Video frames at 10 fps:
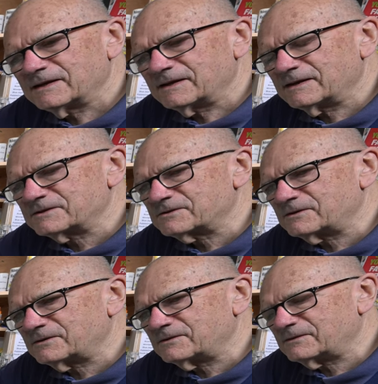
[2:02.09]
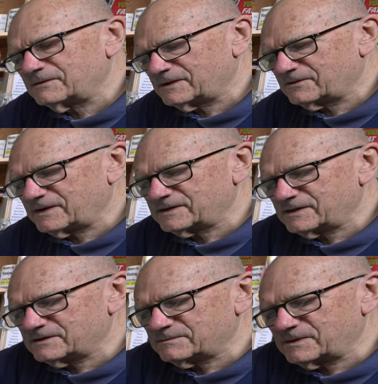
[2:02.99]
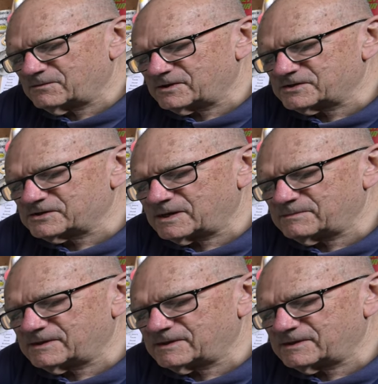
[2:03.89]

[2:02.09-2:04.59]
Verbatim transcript: And so I ran down to my workshop